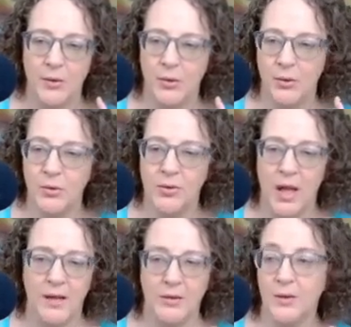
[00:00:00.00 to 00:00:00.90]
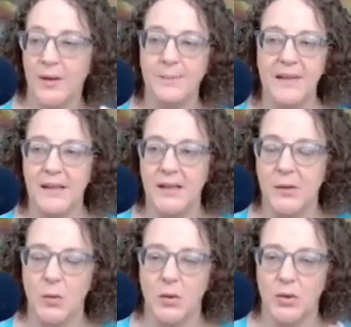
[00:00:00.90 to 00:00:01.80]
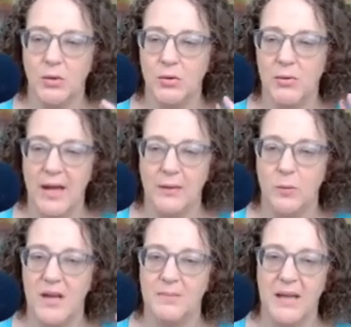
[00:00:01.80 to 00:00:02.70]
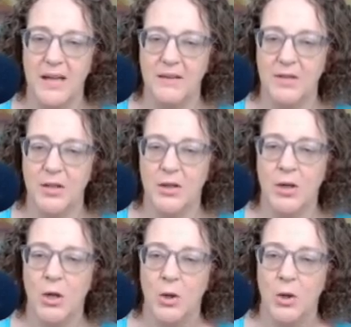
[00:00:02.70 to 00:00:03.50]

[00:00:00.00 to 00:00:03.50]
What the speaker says: who got grumpy or who had what behavior